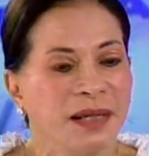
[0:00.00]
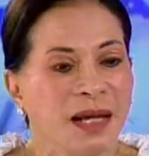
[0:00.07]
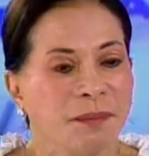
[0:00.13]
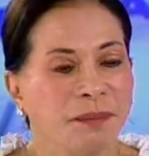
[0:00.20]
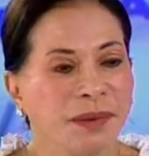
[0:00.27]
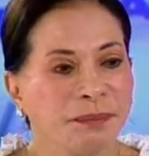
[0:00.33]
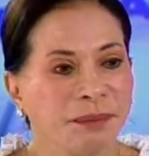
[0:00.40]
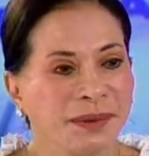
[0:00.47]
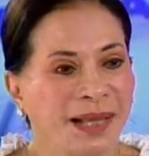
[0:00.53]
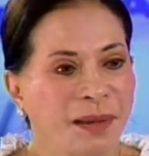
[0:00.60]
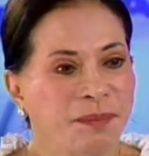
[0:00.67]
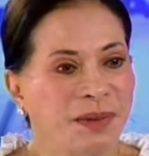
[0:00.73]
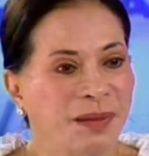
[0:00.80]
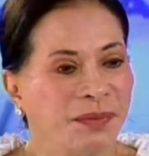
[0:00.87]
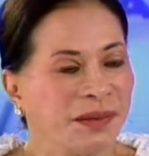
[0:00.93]
but, but I
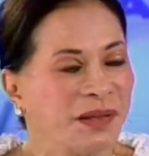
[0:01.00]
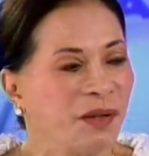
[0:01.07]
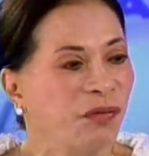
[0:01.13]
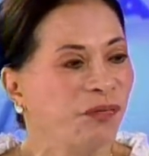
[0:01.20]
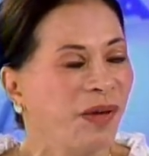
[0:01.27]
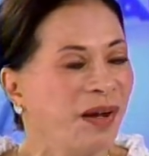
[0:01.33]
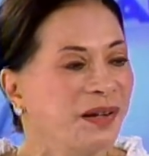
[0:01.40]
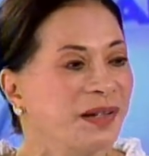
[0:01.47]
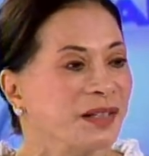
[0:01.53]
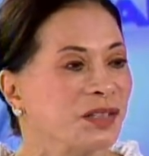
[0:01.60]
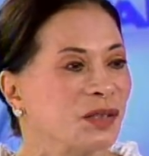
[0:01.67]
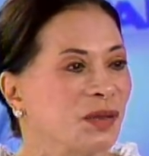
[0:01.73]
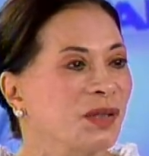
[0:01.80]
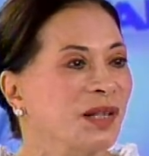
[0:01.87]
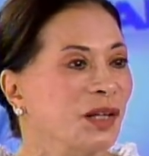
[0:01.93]
believe that in
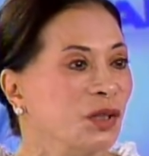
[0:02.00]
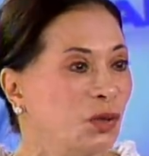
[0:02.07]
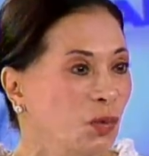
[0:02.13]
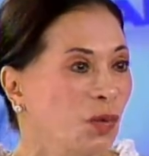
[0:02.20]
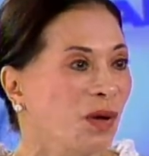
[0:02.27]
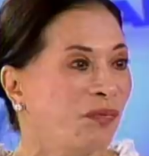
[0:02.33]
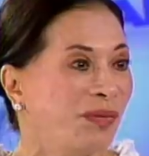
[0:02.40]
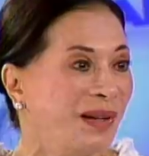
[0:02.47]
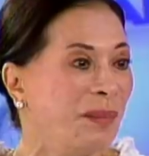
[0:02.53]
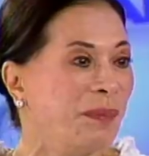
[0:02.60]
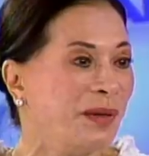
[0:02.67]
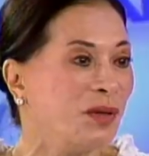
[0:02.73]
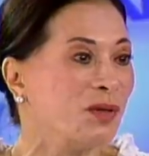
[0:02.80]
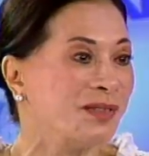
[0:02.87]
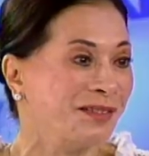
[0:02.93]
fairness to a
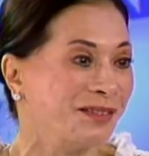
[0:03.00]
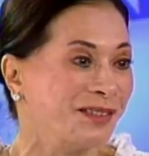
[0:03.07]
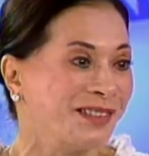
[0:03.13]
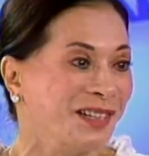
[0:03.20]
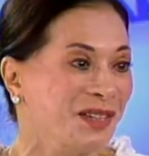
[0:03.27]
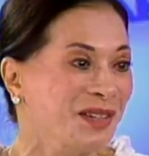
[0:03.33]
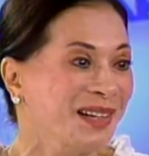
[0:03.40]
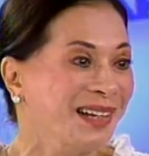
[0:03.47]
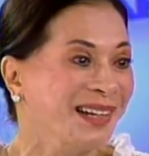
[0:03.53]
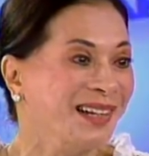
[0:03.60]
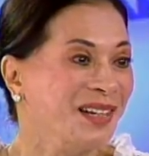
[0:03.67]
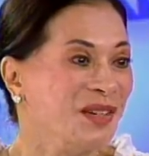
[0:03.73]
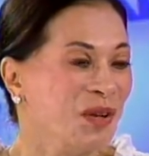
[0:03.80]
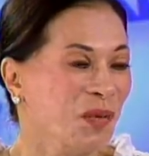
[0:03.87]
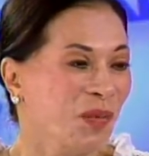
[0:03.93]
Filipino citizen,
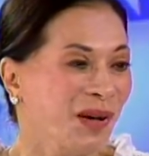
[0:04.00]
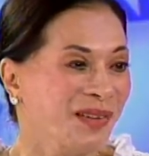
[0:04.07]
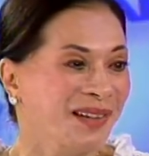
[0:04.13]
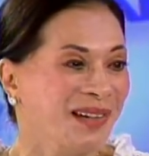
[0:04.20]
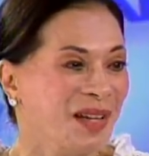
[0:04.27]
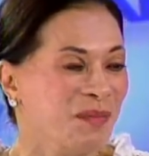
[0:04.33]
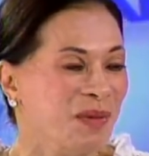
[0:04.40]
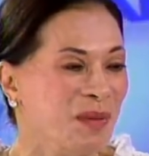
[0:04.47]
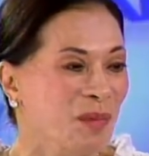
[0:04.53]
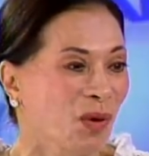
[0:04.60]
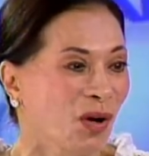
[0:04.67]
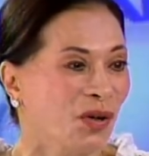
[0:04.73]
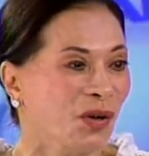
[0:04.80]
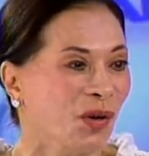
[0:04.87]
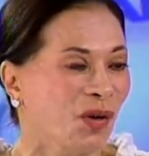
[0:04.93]
you know, whether he be
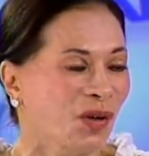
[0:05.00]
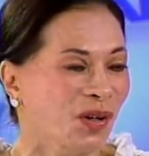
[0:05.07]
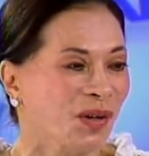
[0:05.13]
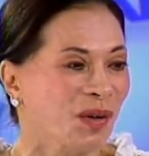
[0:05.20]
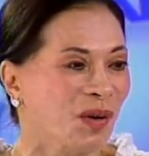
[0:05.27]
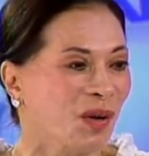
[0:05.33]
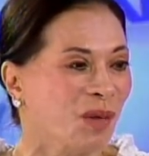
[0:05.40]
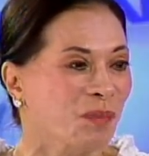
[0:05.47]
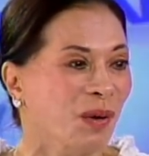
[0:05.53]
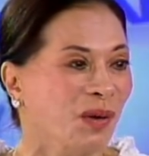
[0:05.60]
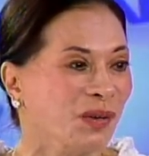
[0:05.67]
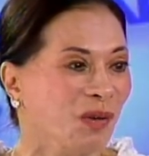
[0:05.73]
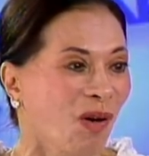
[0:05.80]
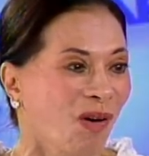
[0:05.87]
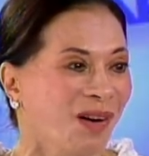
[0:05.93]
Moro or, or
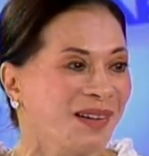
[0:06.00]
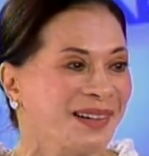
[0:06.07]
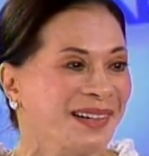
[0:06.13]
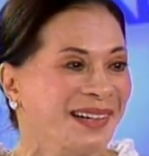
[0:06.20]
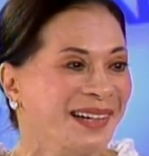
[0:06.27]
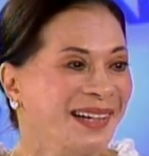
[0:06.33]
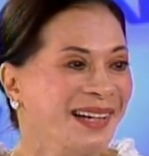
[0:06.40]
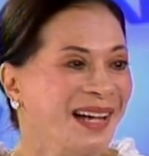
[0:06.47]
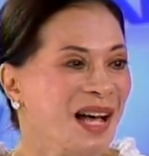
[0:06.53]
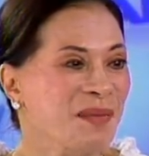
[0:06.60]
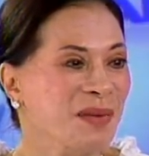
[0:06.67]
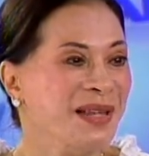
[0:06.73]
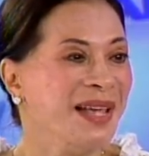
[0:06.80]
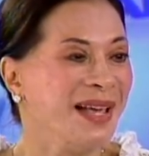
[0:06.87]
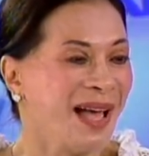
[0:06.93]
Bontoc, I
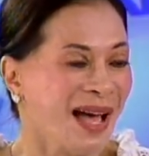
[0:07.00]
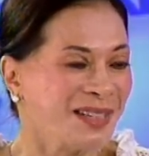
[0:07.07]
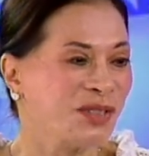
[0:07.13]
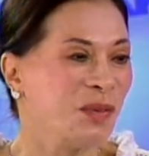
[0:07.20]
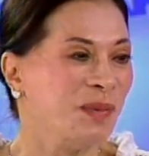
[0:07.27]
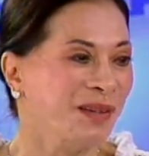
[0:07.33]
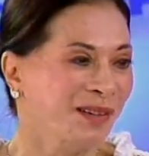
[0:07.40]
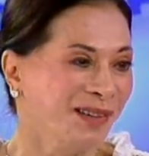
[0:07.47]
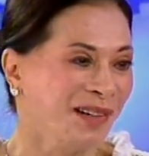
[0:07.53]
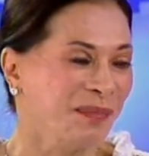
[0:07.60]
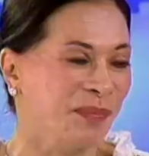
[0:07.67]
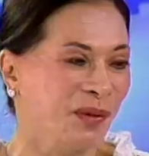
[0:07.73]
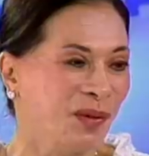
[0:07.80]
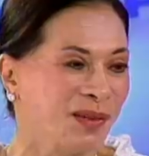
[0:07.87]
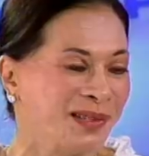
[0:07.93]
mean, he has to be heard
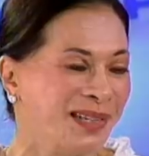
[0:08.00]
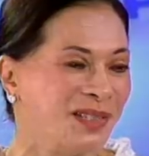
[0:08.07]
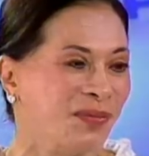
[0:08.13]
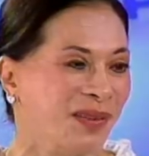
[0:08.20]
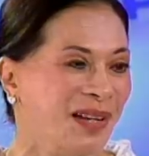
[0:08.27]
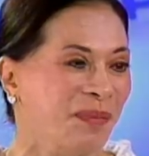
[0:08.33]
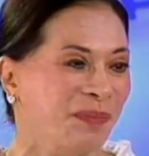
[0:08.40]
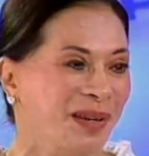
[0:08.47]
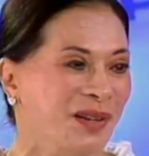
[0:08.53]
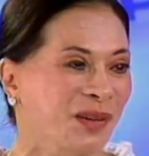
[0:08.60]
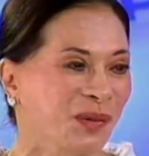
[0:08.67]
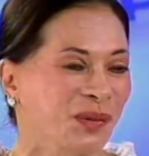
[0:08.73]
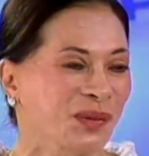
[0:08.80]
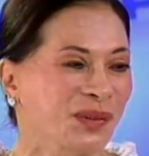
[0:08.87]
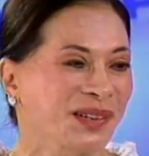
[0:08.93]
because he's
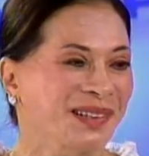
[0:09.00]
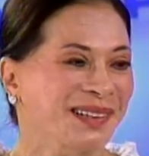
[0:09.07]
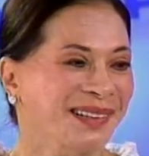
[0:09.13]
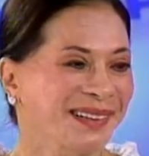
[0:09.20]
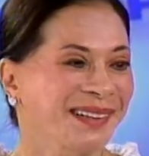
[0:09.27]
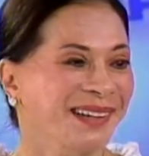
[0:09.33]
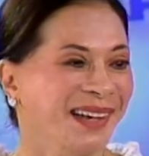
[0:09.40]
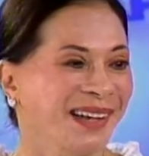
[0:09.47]
Filipino, you know. Uh